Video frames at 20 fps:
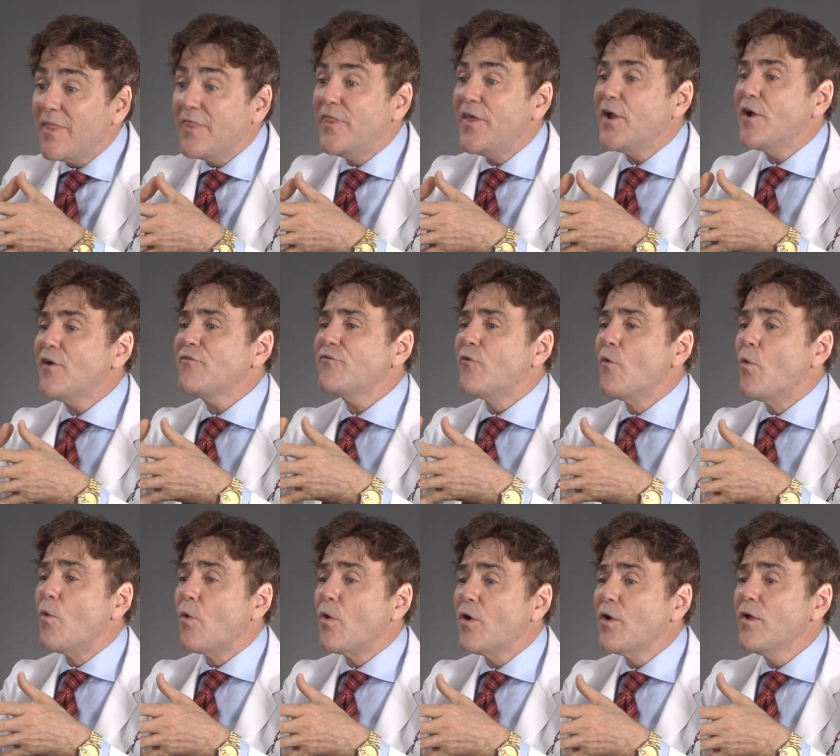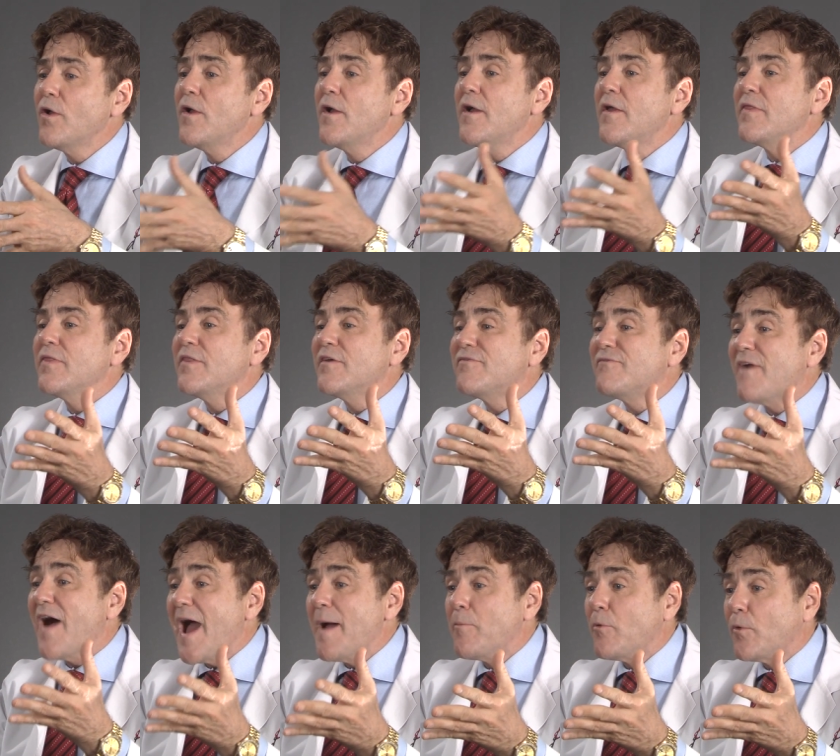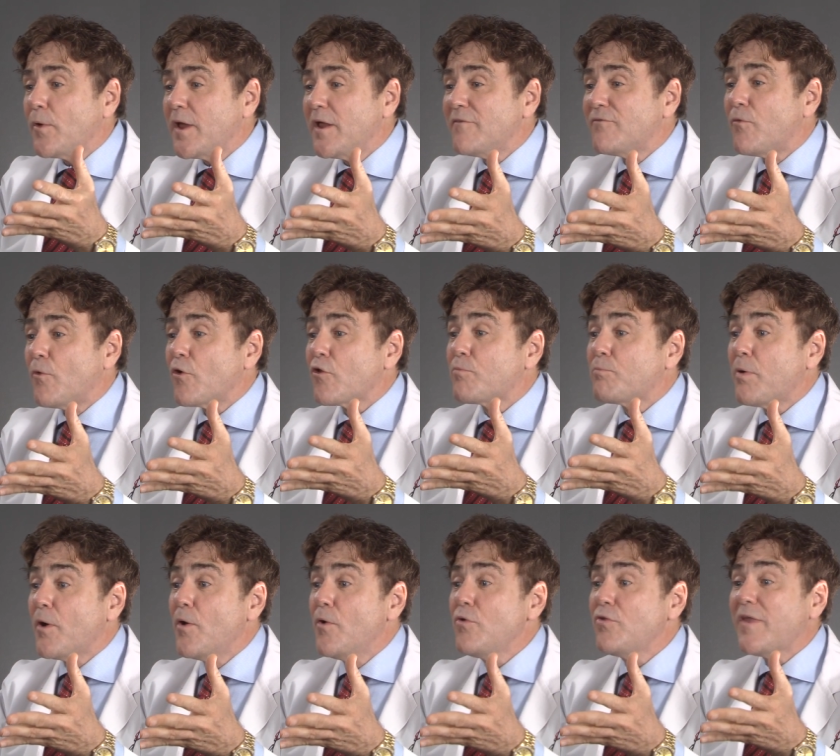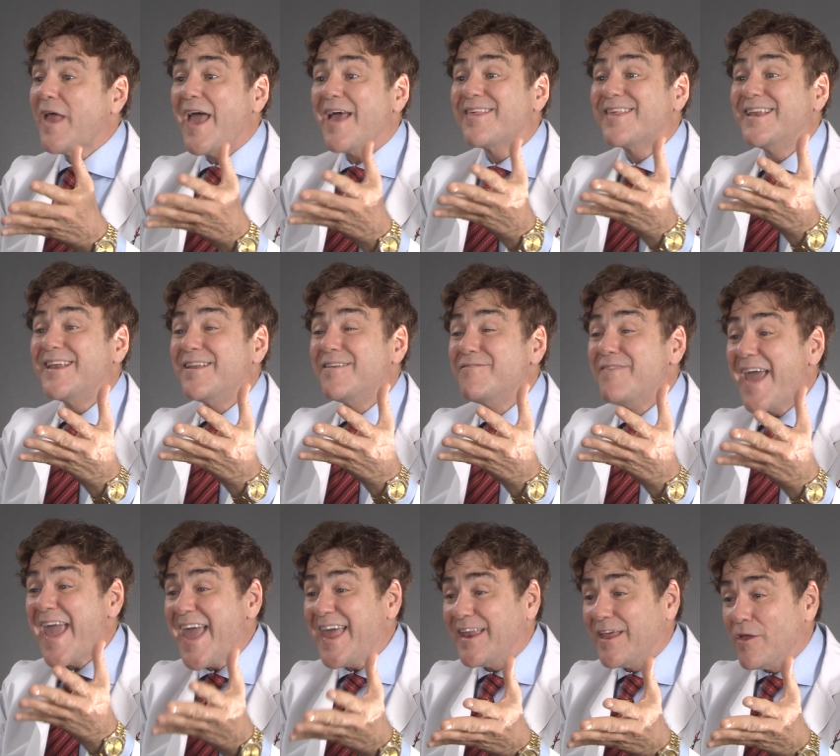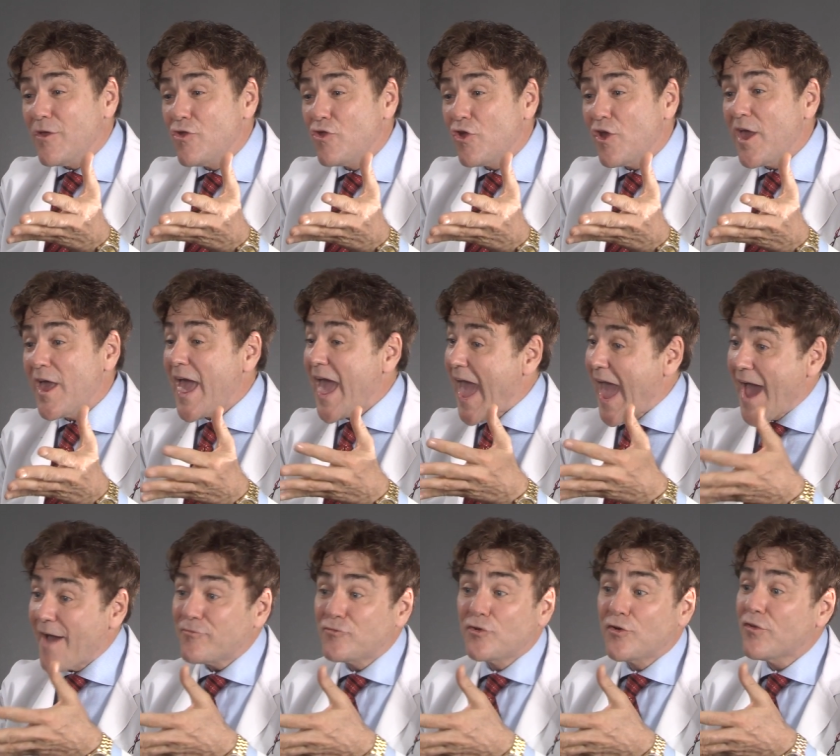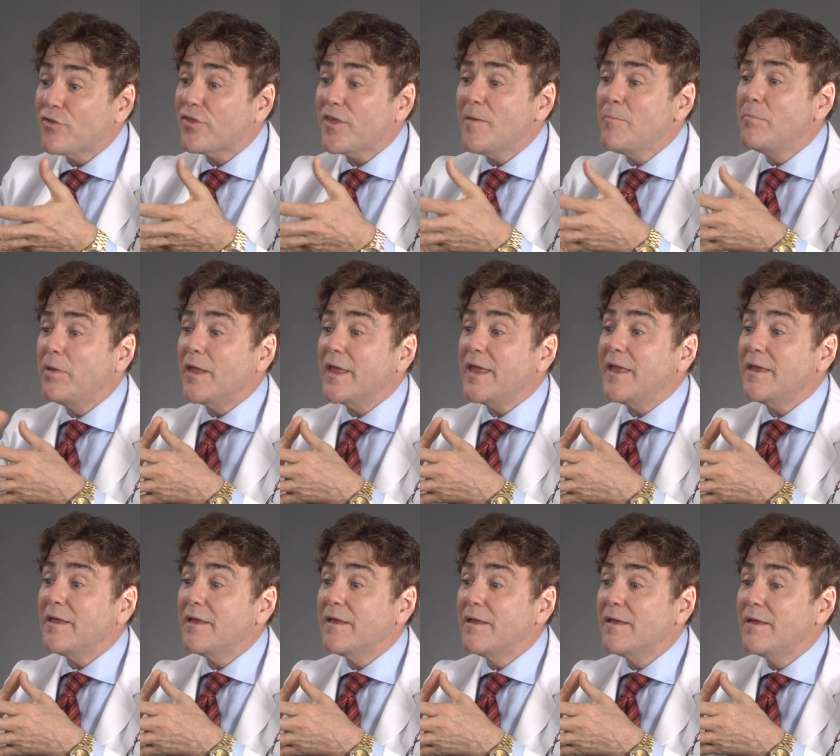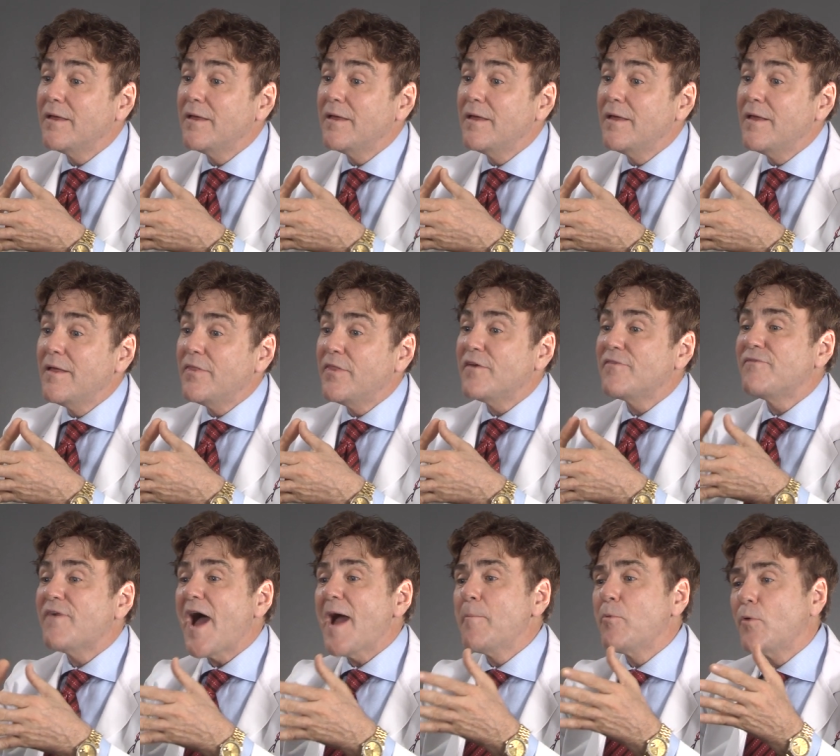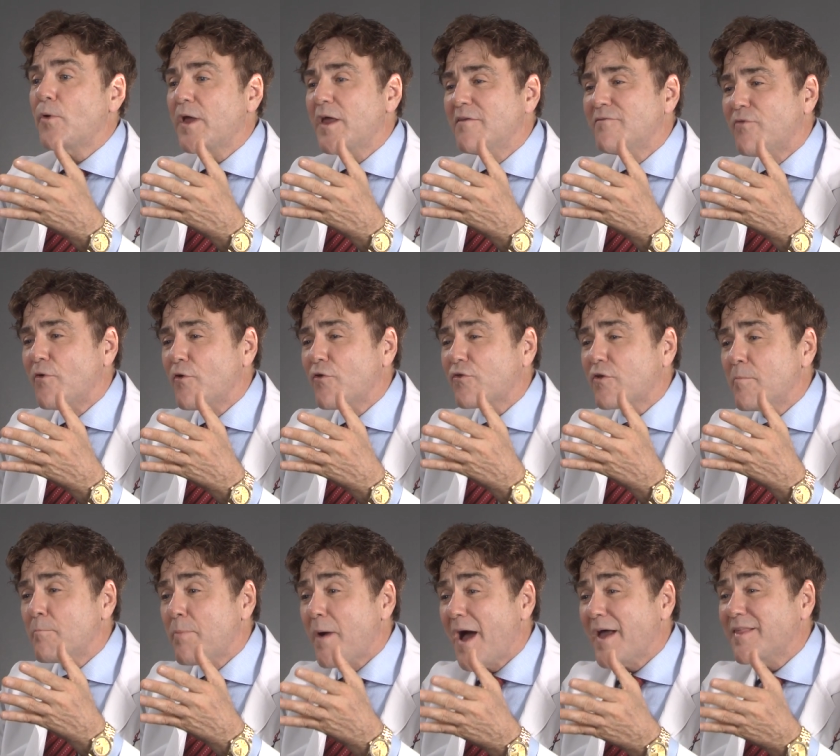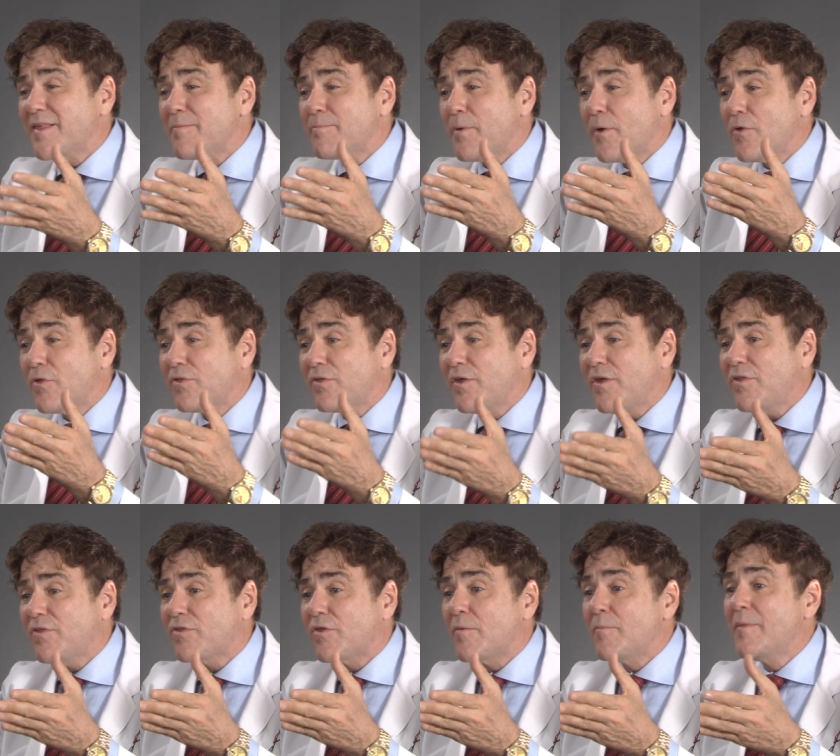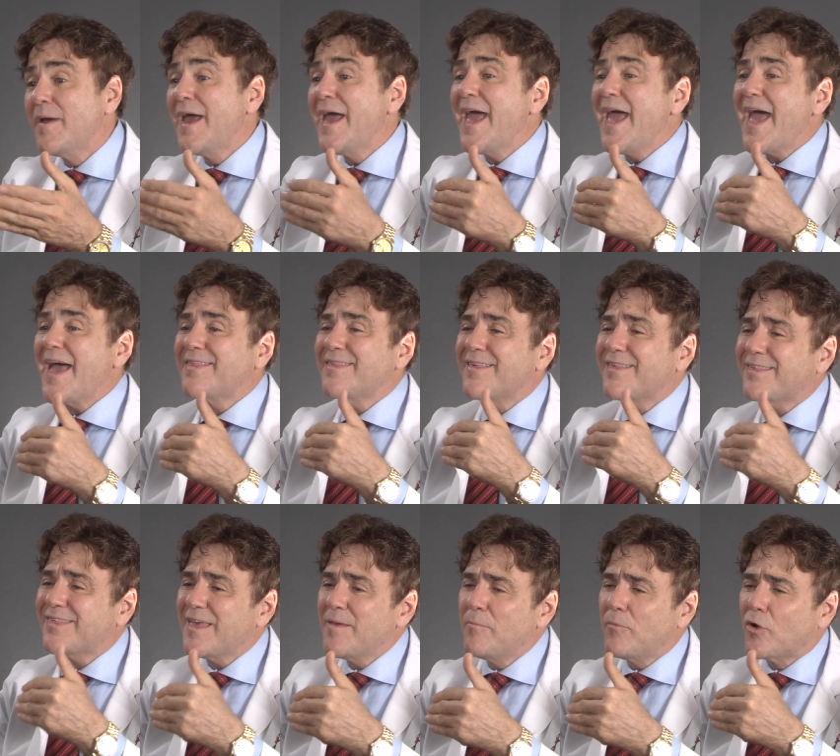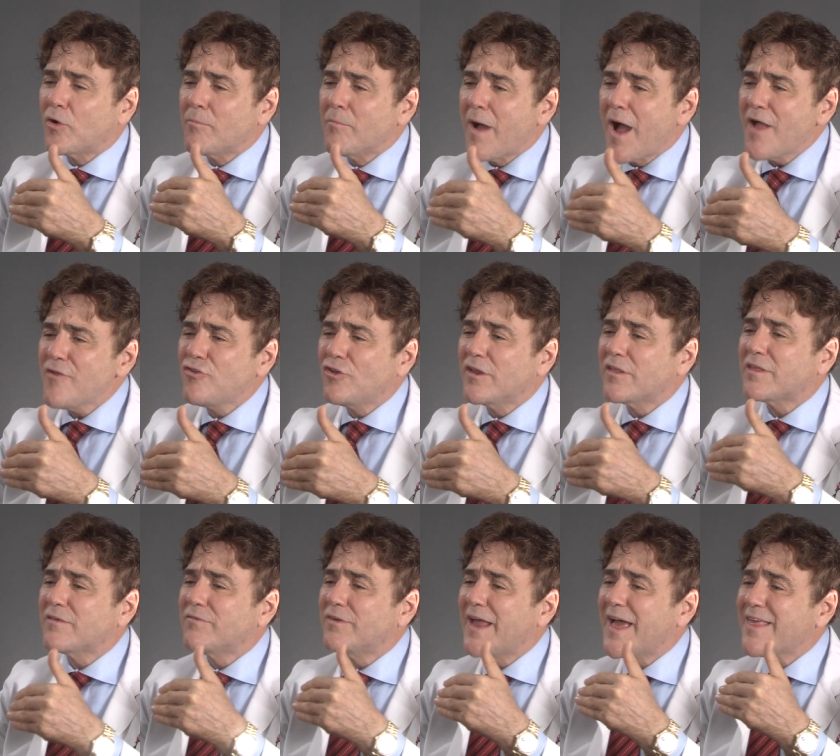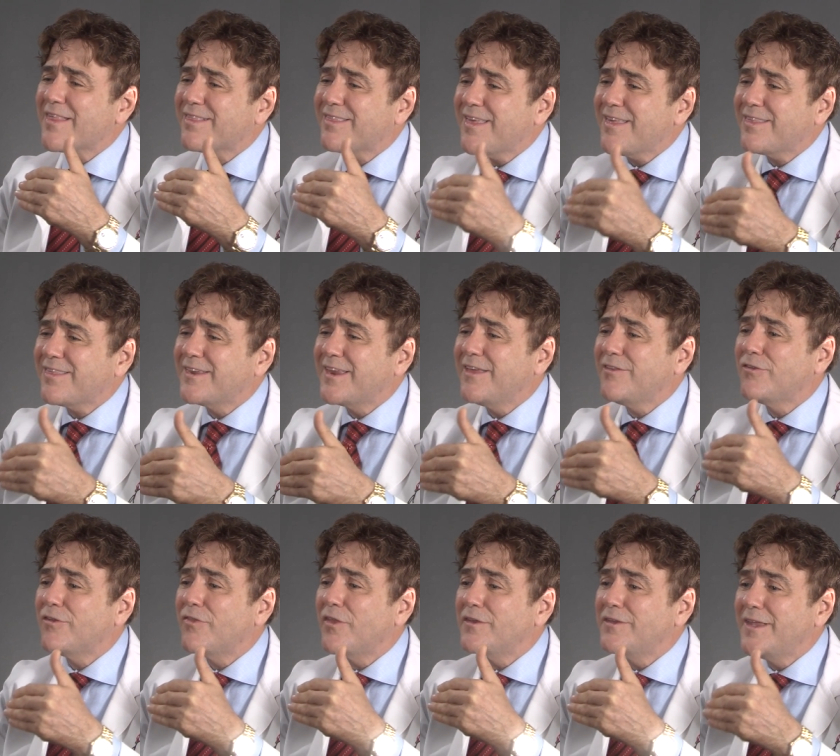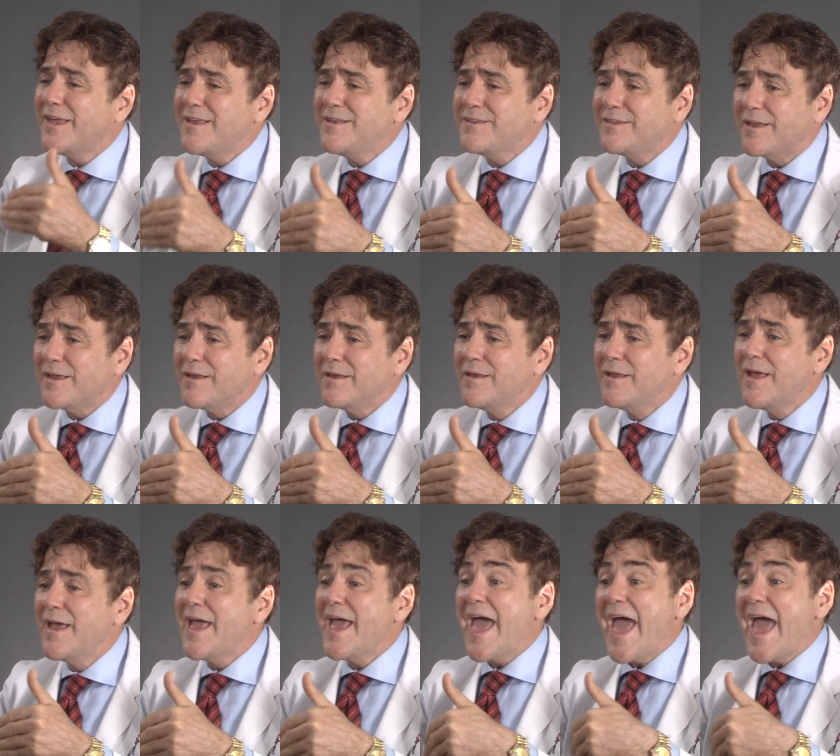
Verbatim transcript: Therefore, the fiber-reinforced post has an advantage after assembly. The fiber-reinforced composite post system has a similar modulus of elasticity to the dentin